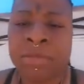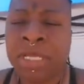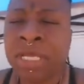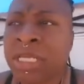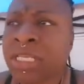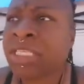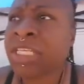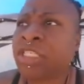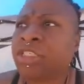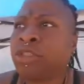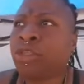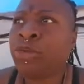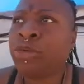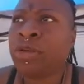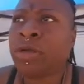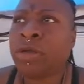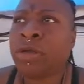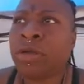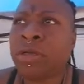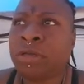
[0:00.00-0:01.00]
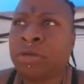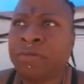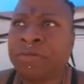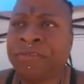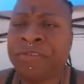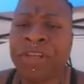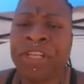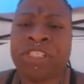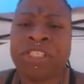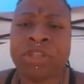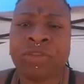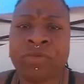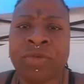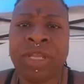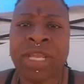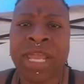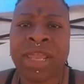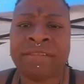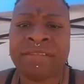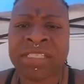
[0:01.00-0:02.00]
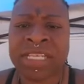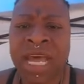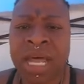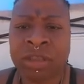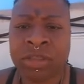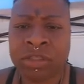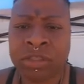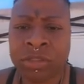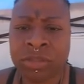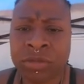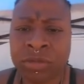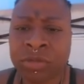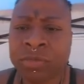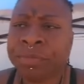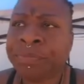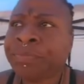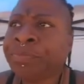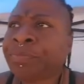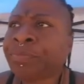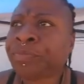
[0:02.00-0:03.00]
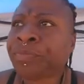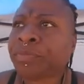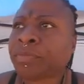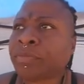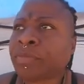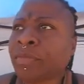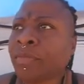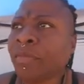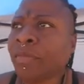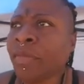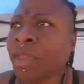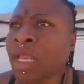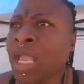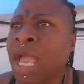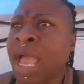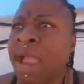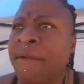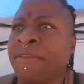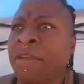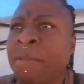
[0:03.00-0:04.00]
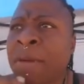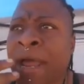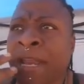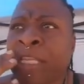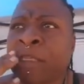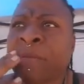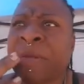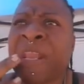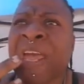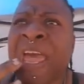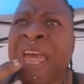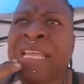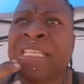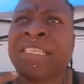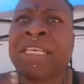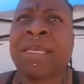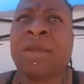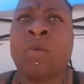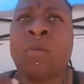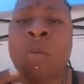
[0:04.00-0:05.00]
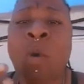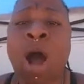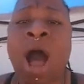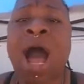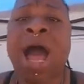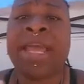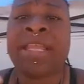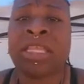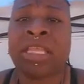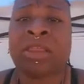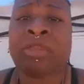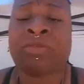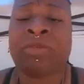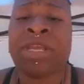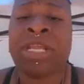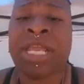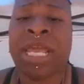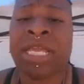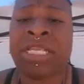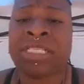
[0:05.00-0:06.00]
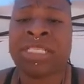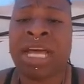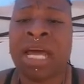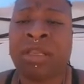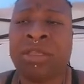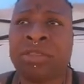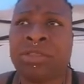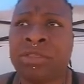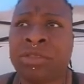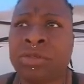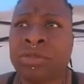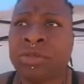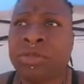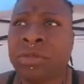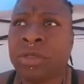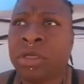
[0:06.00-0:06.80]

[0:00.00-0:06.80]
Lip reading: Since Luna finished a 3 day of solitude, everybody asking why the 3-day solitude,